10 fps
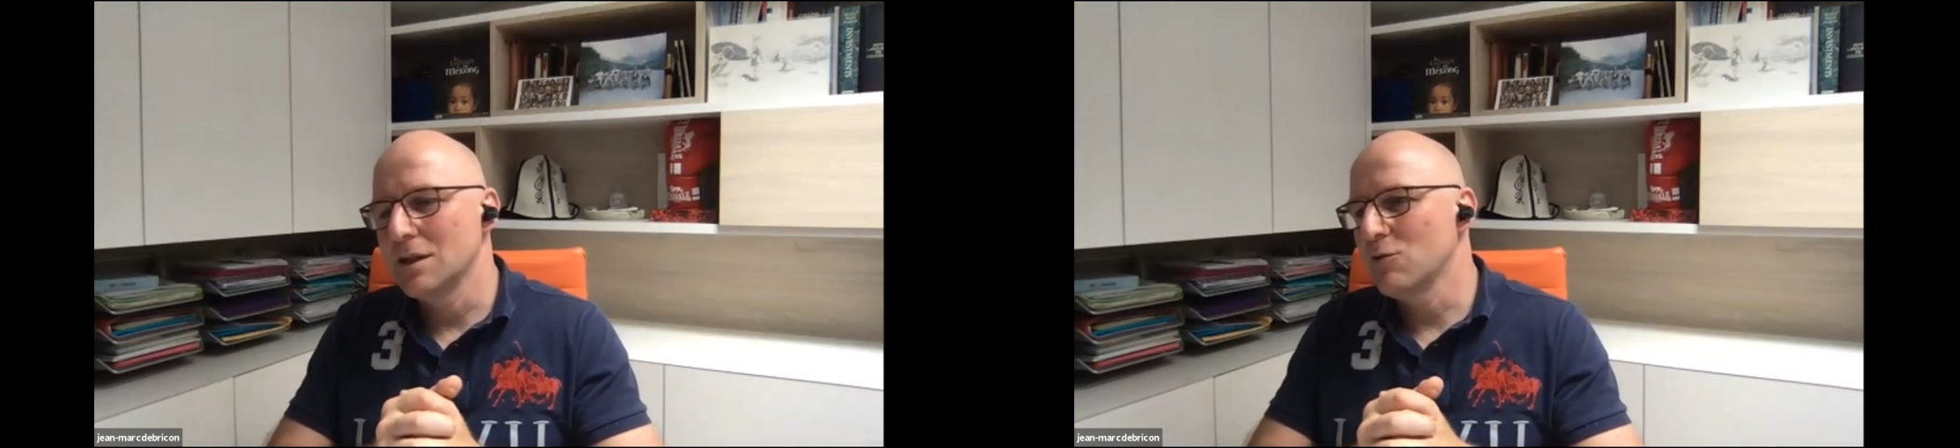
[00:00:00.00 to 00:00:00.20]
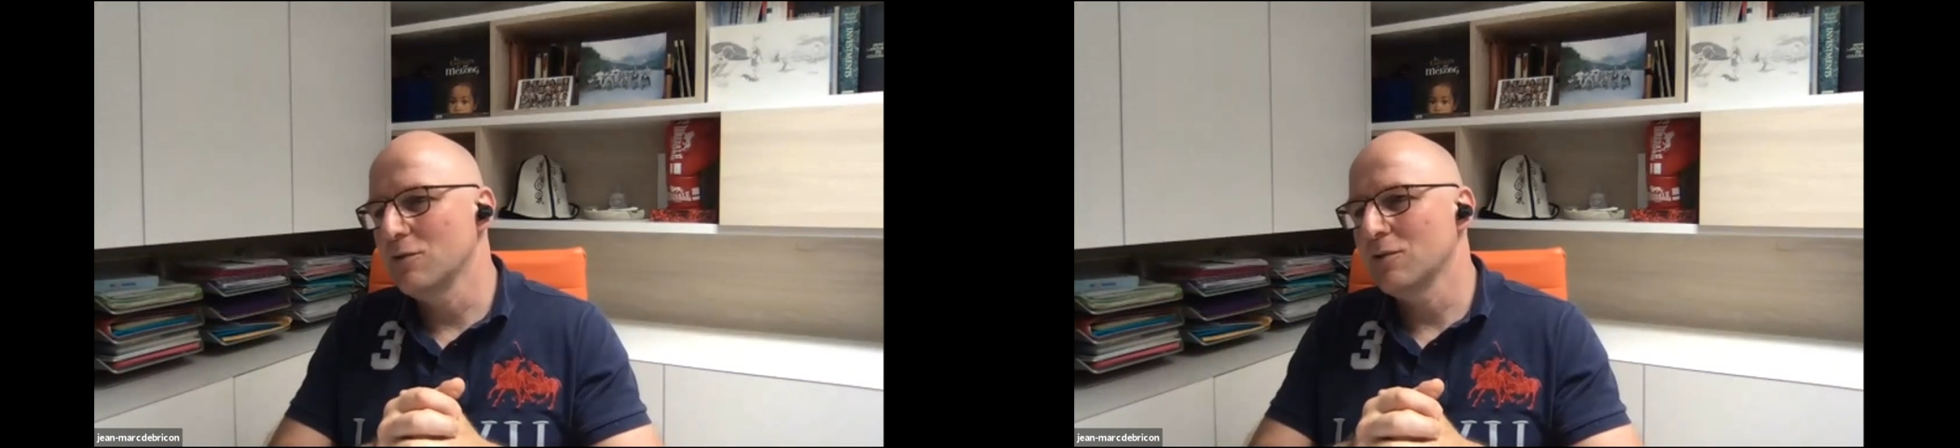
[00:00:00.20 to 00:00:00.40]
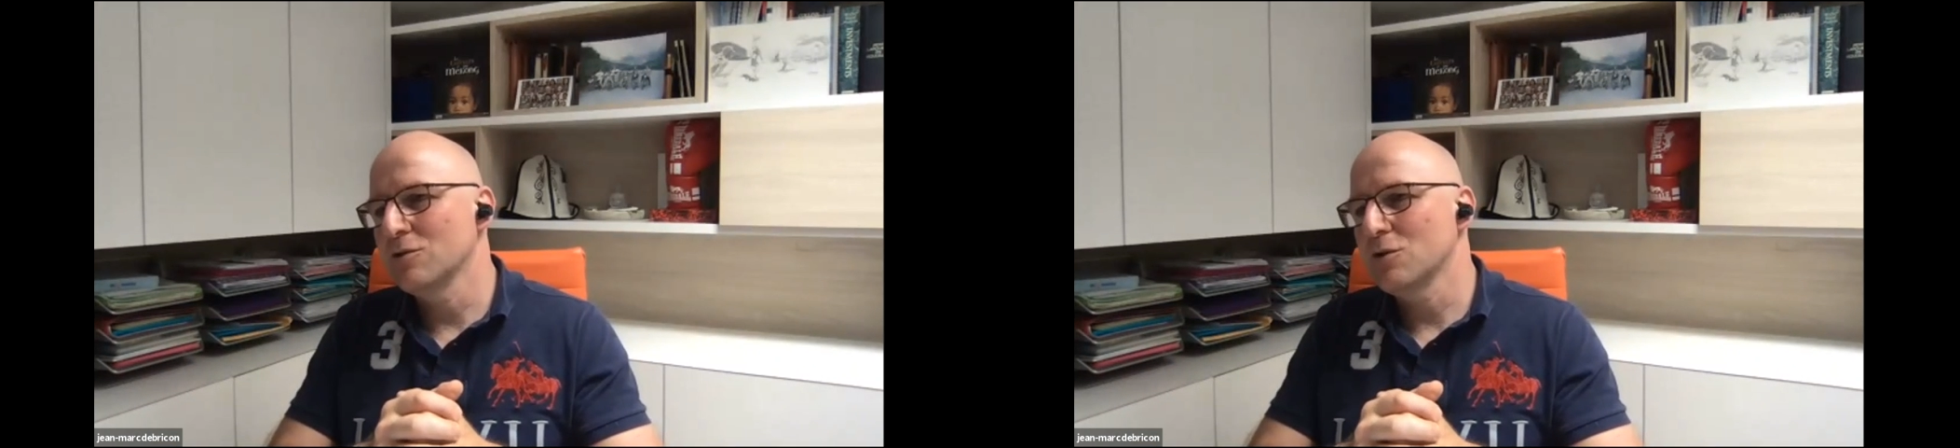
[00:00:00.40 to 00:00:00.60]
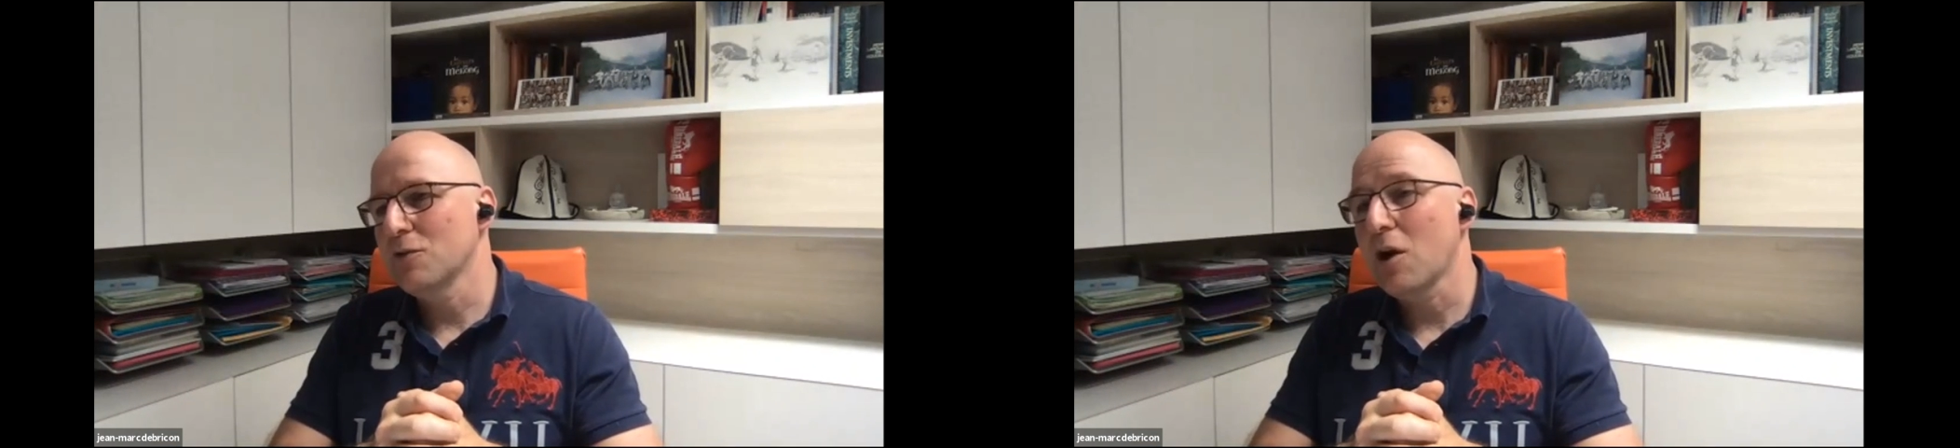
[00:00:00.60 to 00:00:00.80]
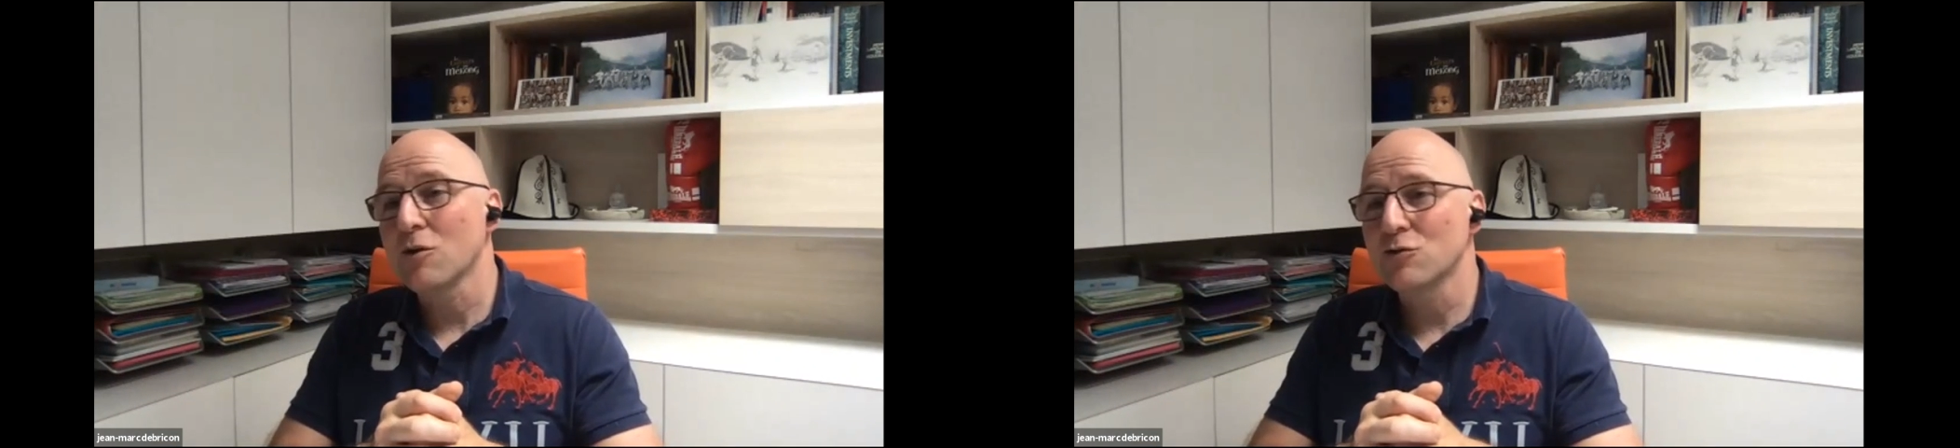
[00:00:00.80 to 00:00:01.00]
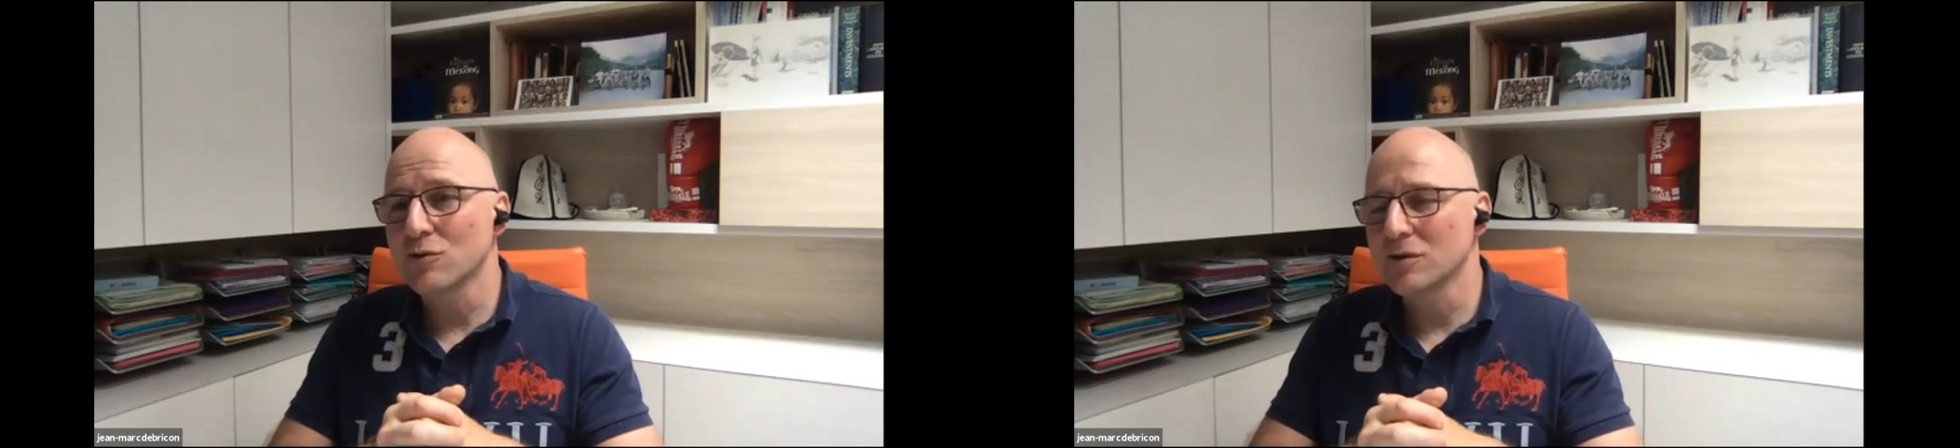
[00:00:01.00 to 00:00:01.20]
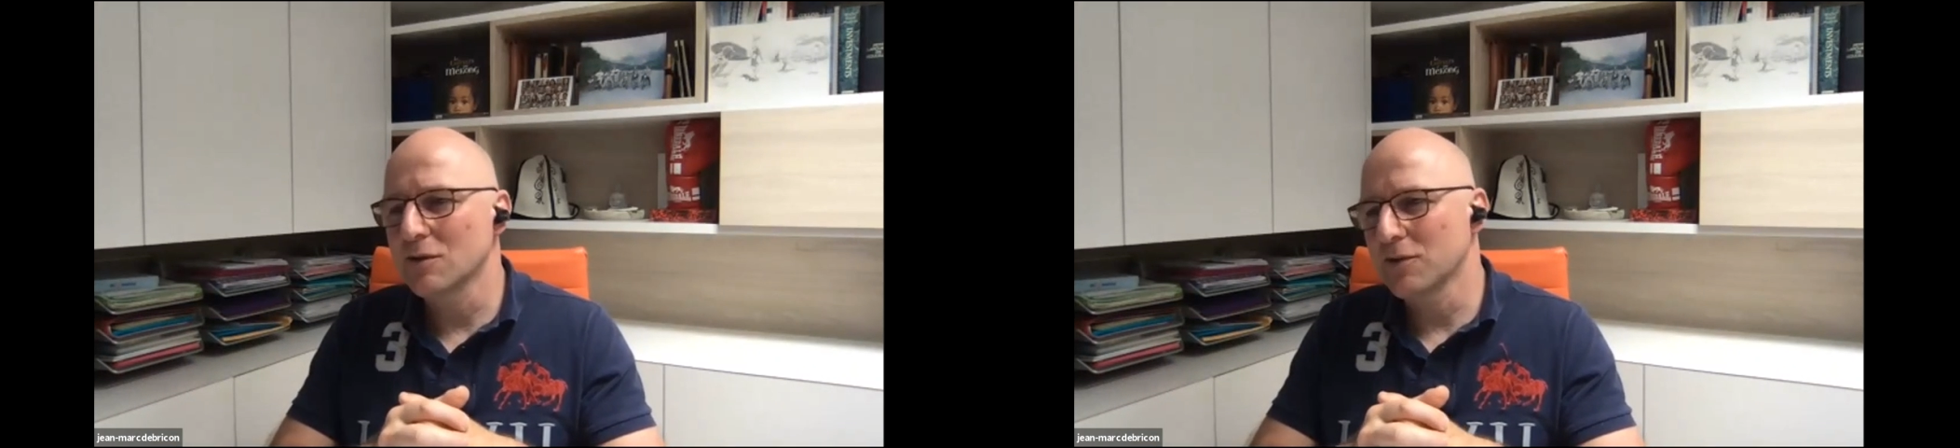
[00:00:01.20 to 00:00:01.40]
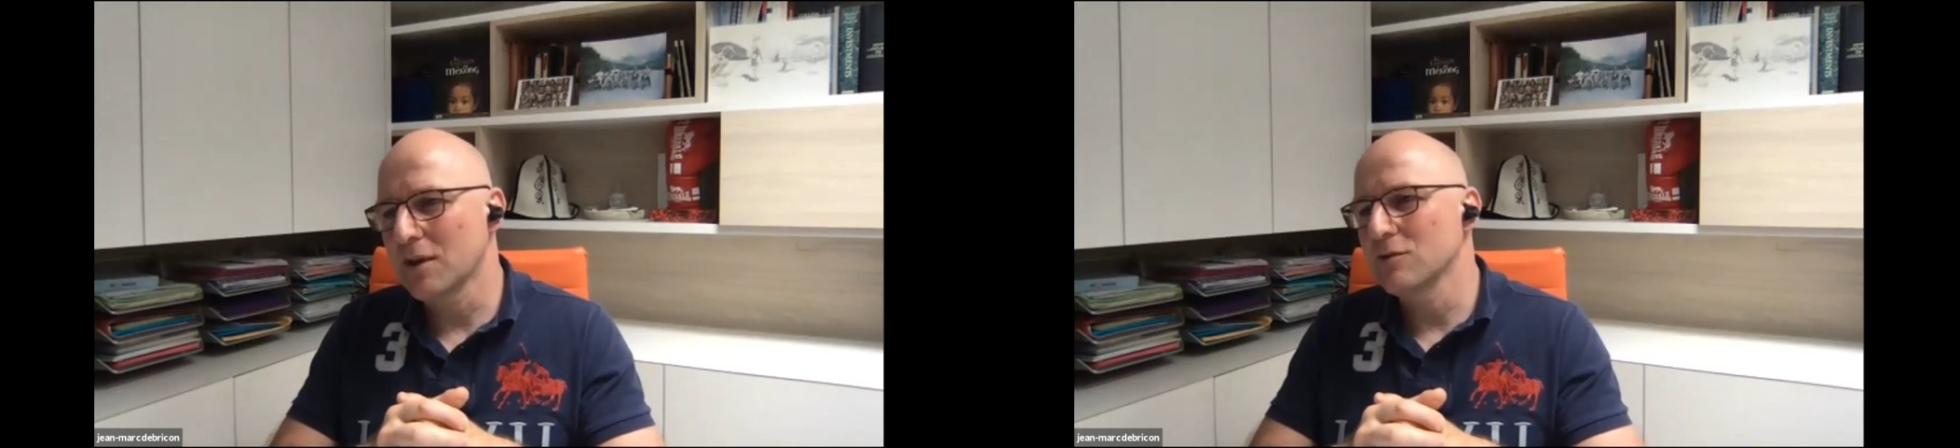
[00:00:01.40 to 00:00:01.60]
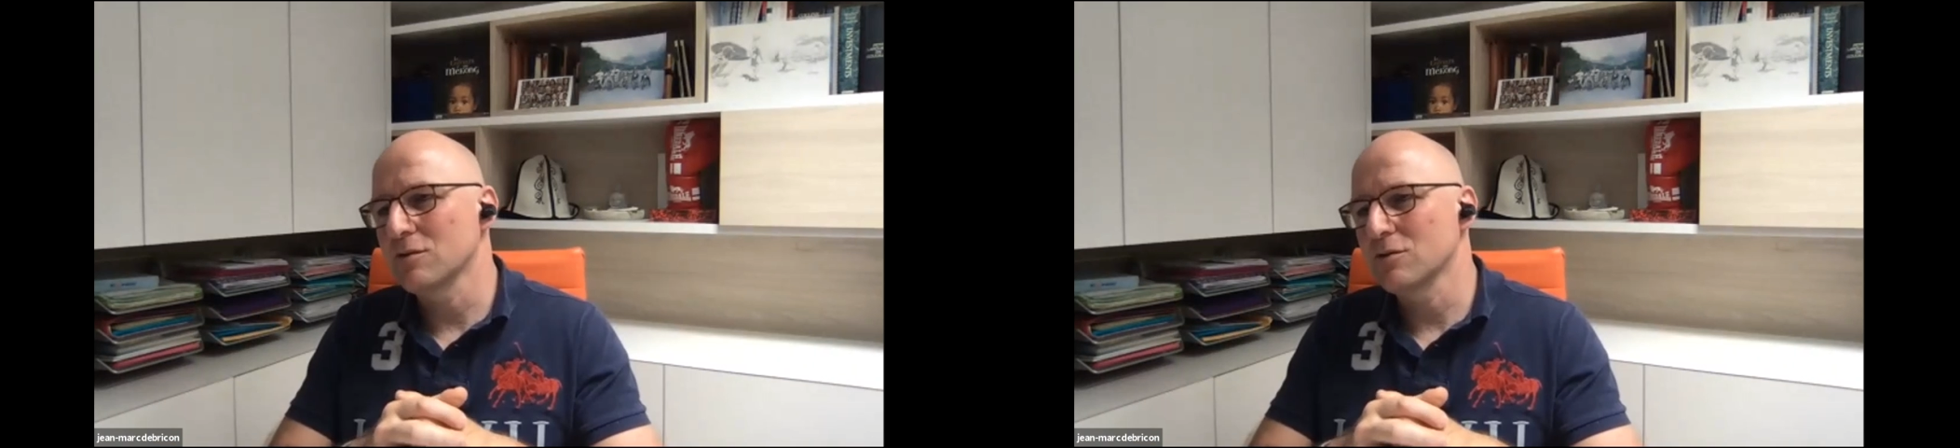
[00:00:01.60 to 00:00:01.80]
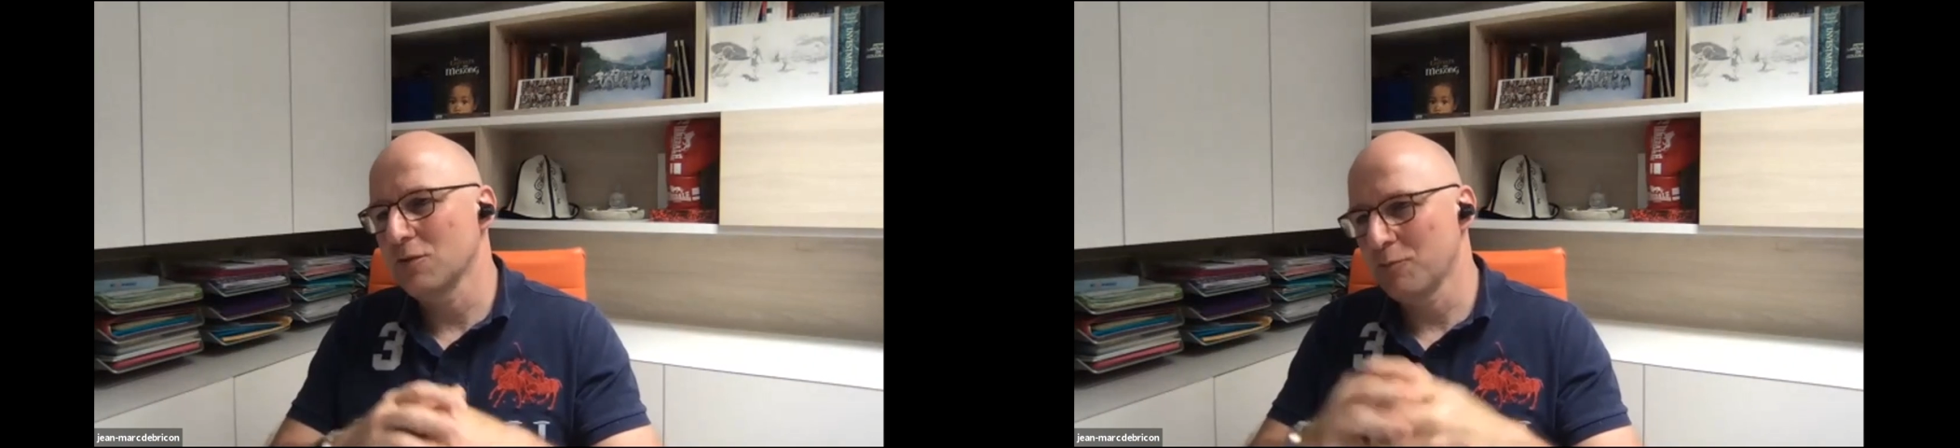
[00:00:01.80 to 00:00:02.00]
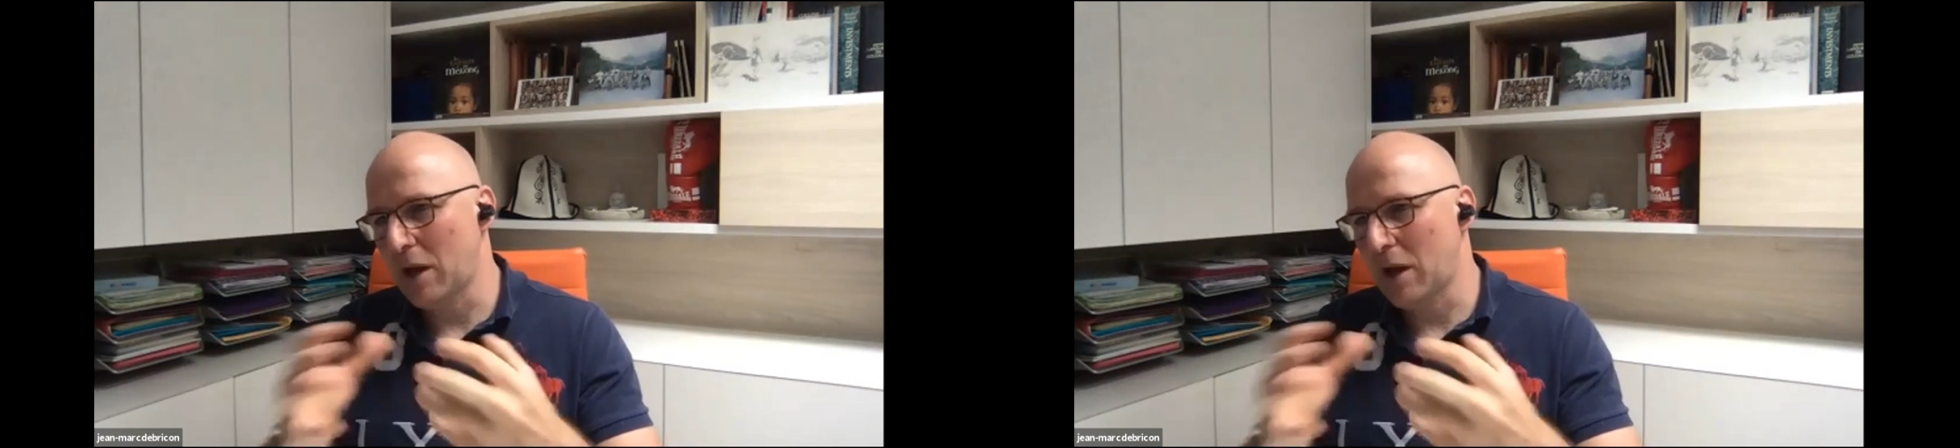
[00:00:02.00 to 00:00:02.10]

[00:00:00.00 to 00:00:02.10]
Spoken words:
the equivalent of hundreds of thousands of